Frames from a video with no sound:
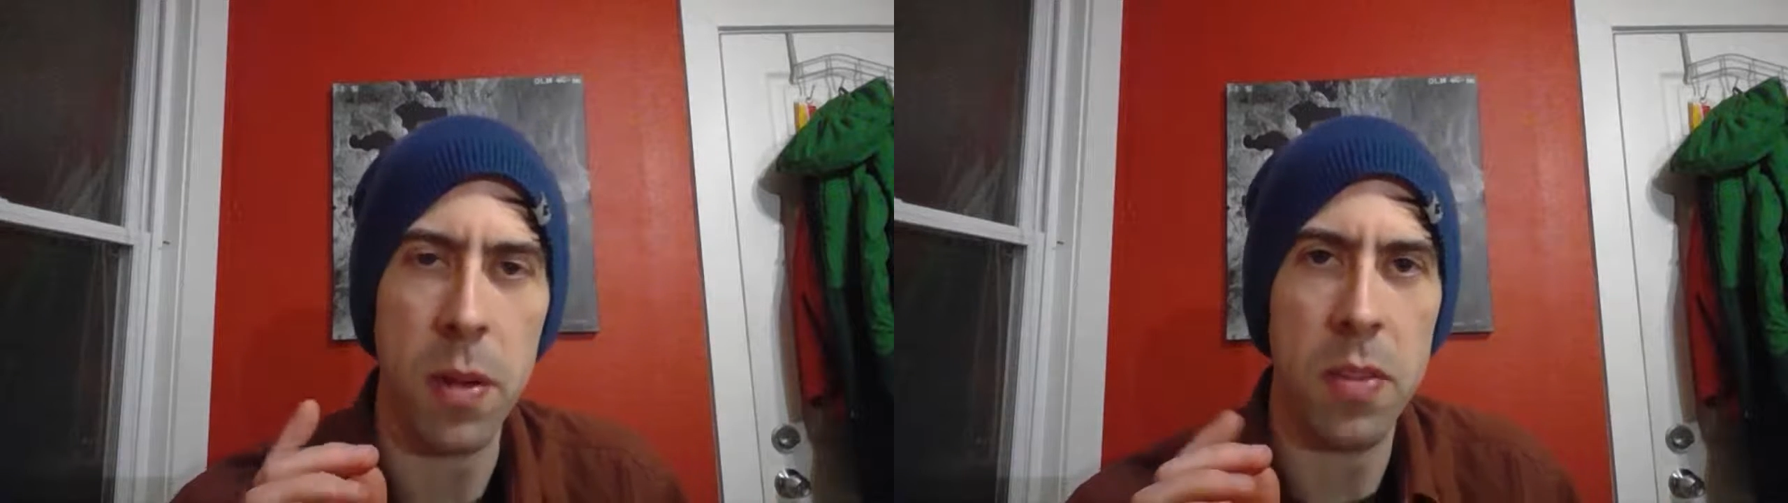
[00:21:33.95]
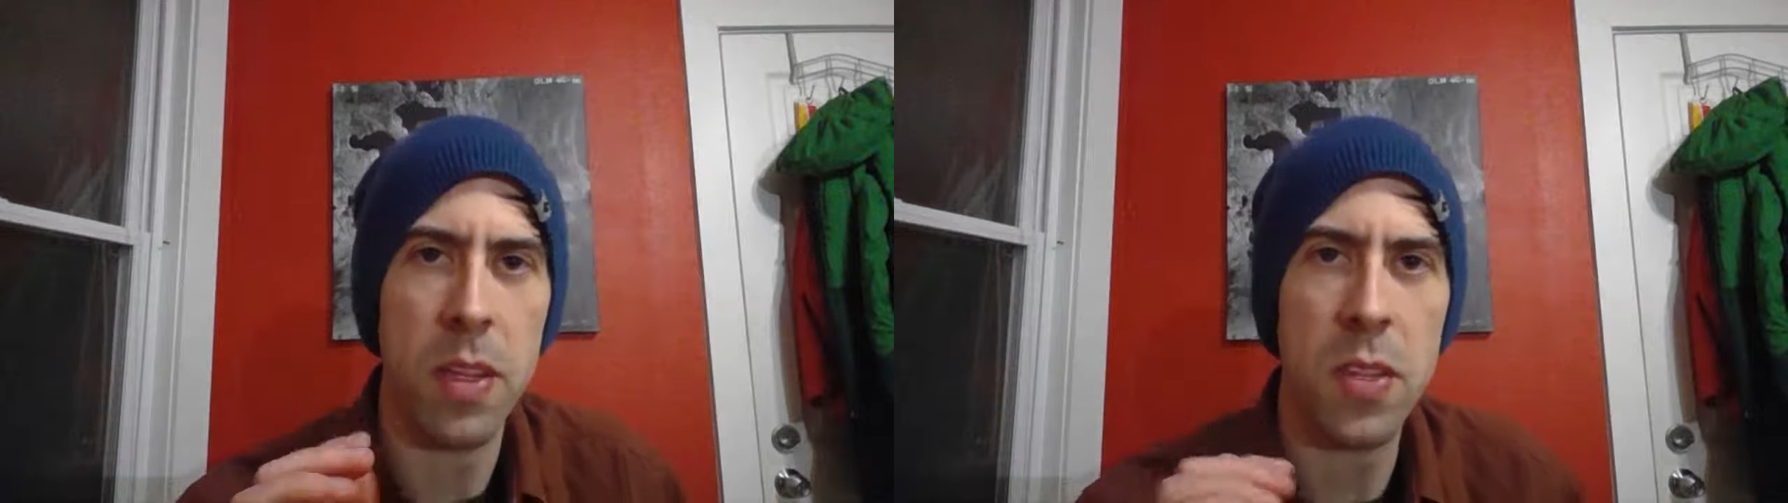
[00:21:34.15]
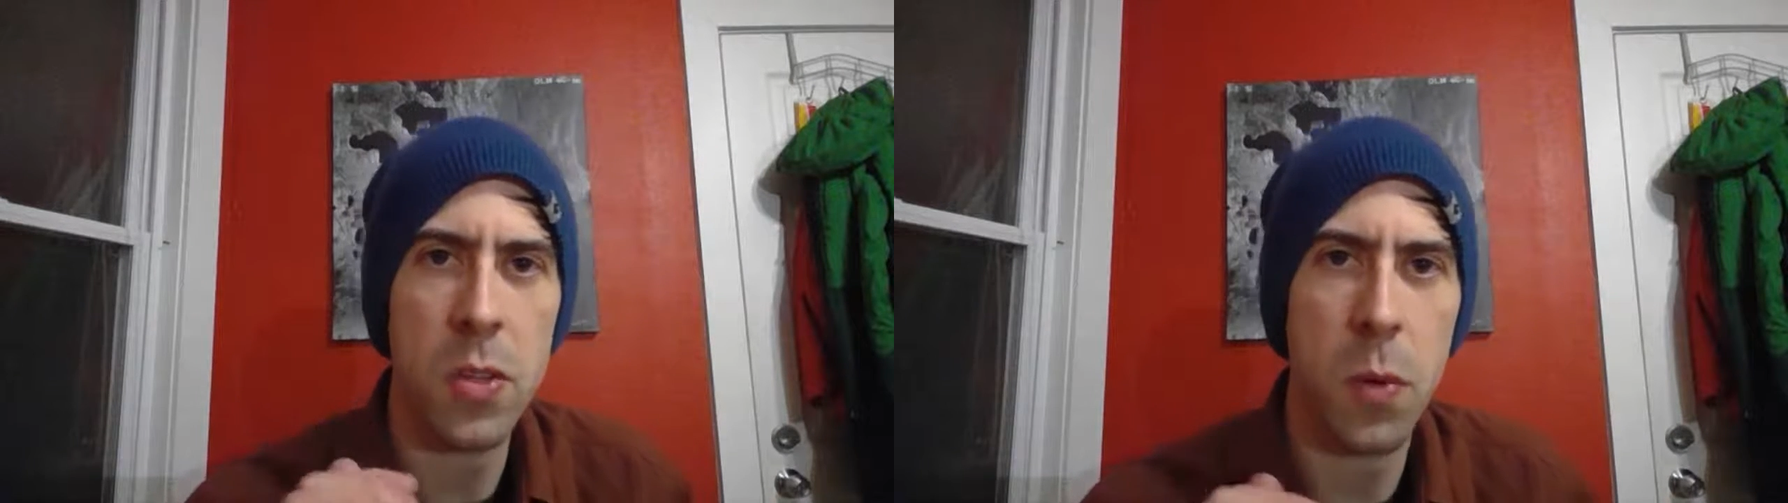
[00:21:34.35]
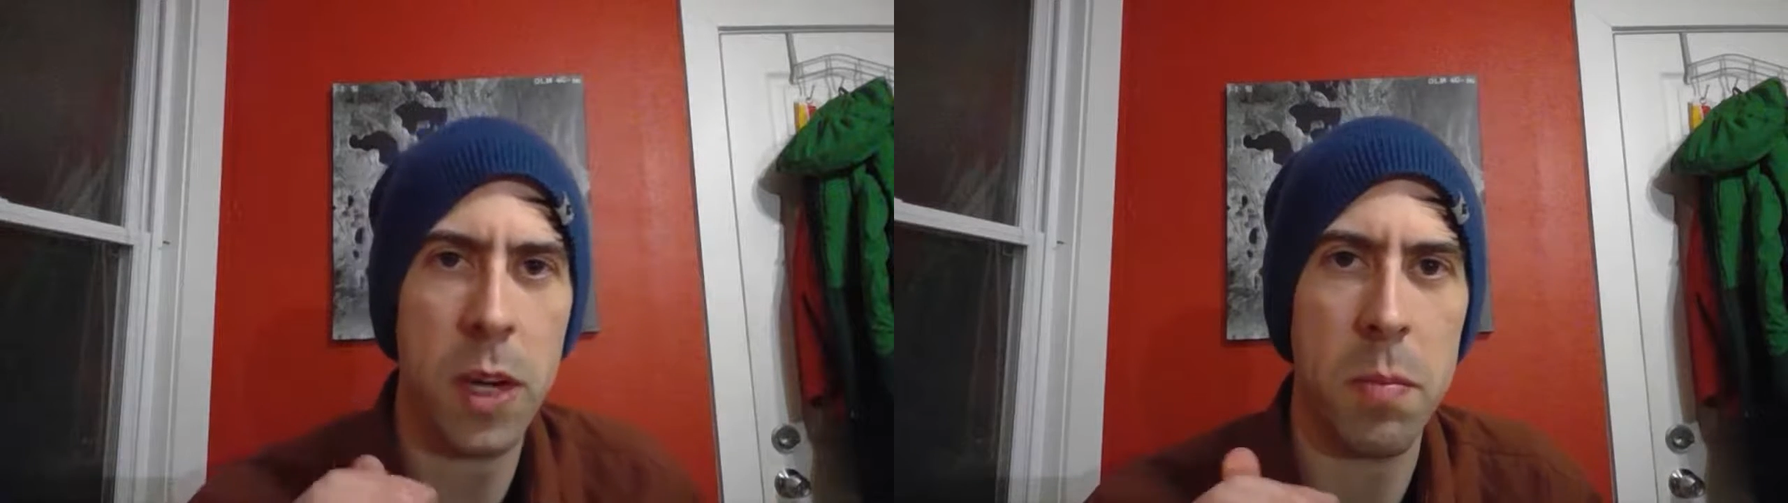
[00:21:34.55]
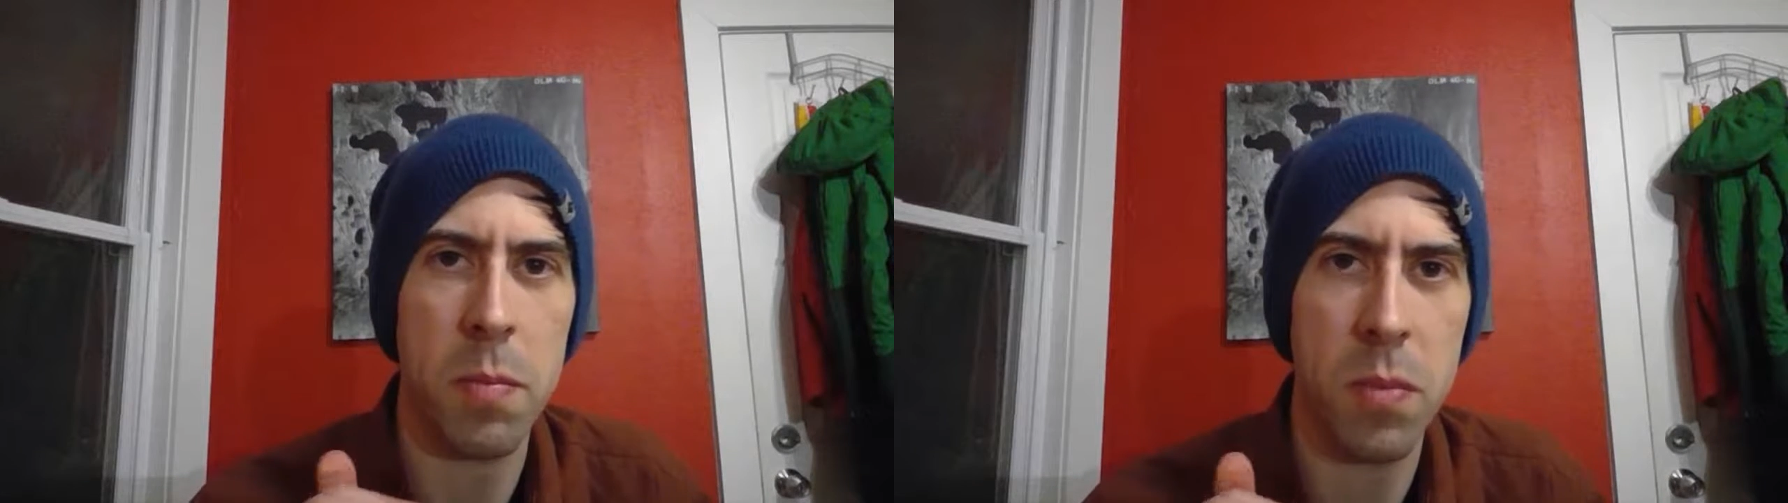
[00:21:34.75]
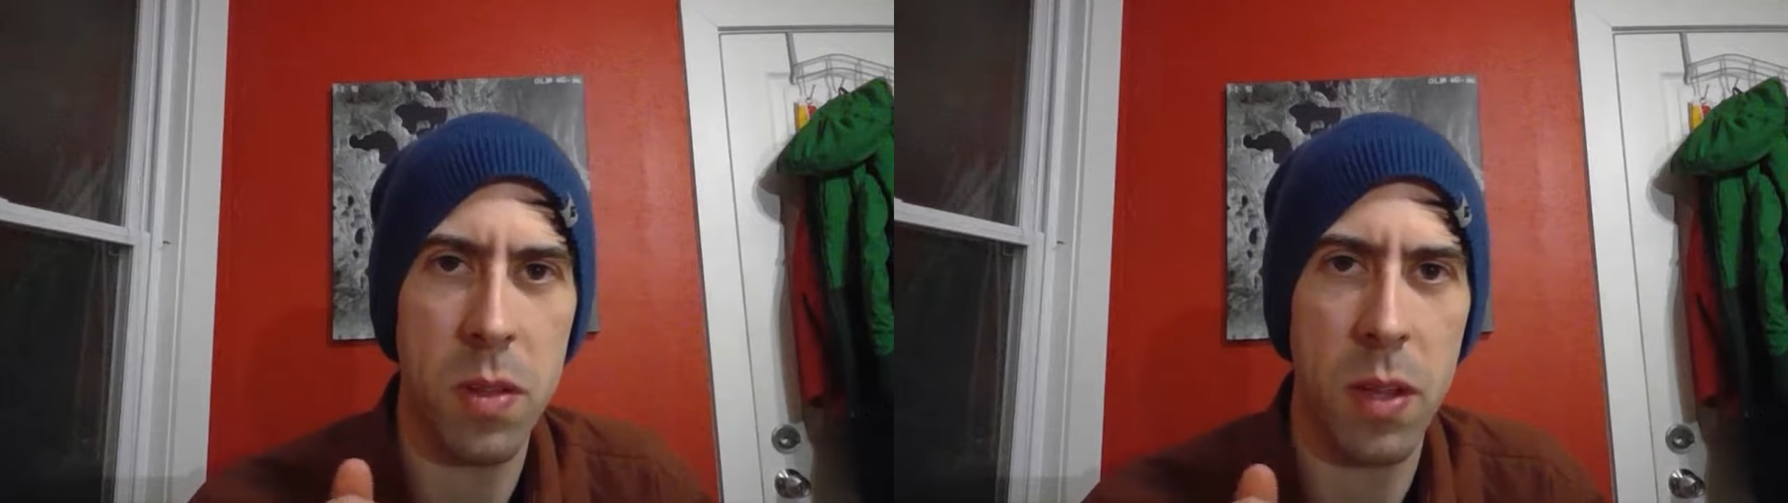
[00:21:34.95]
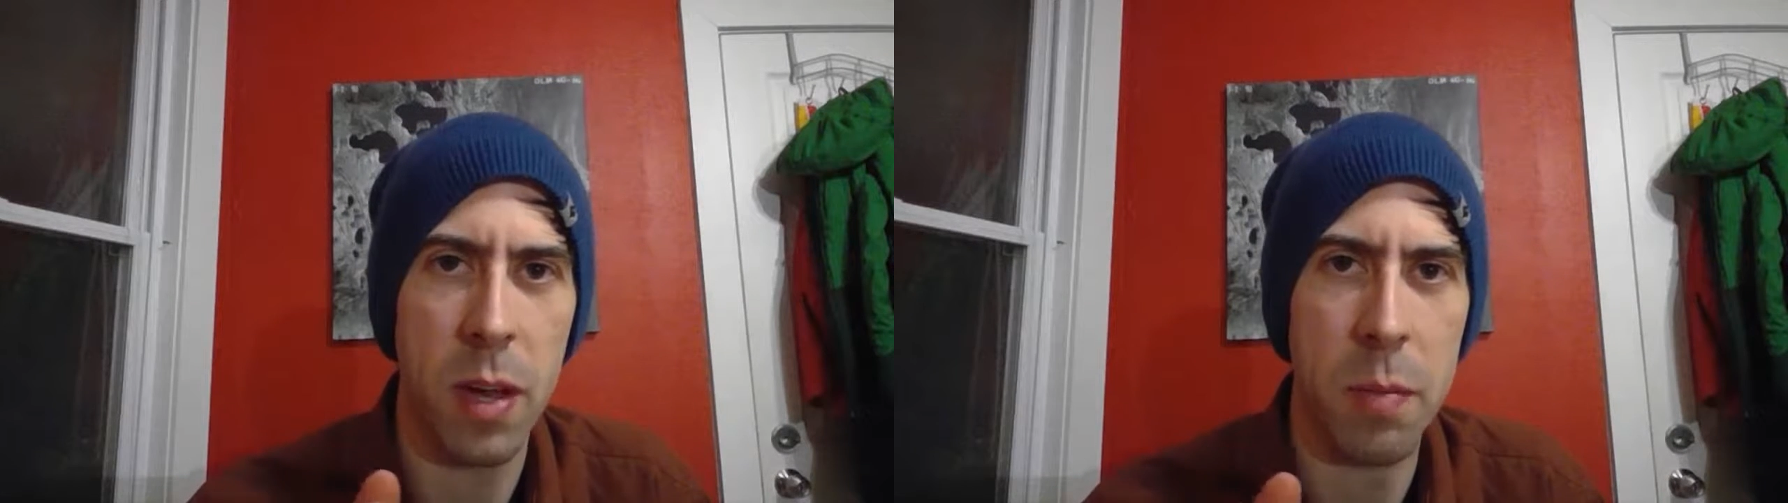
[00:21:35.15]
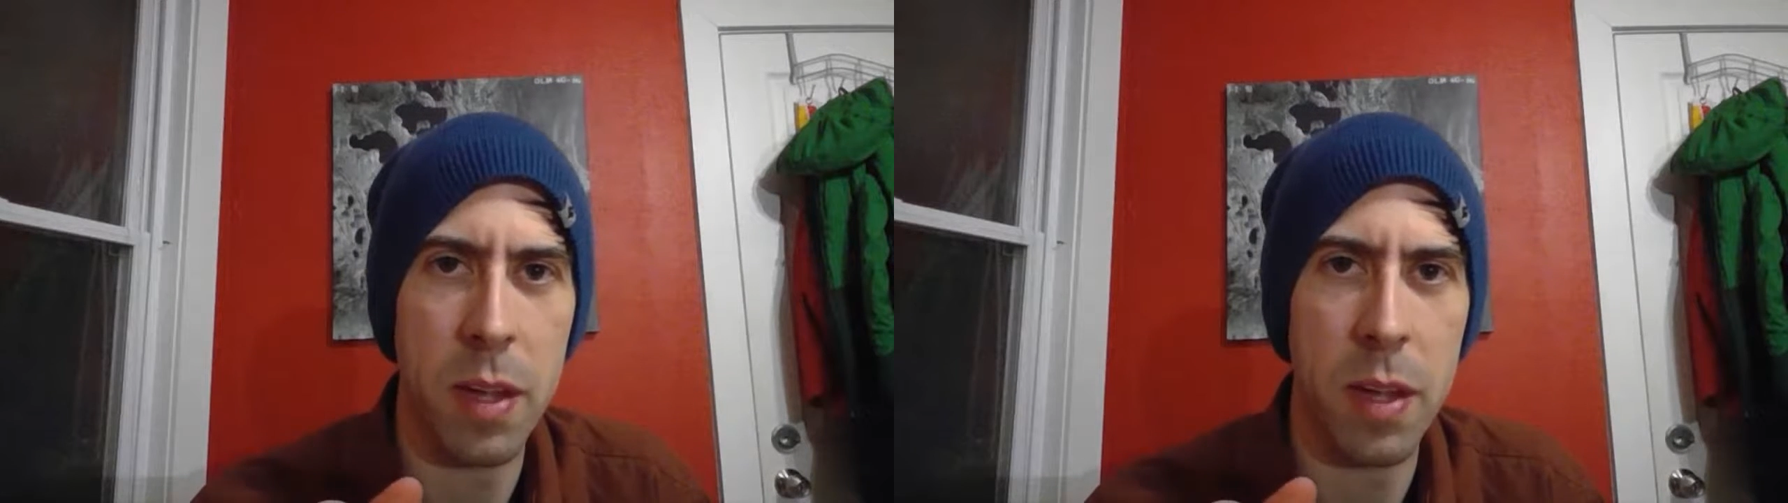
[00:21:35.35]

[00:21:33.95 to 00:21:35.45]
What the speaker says: and this is what I'm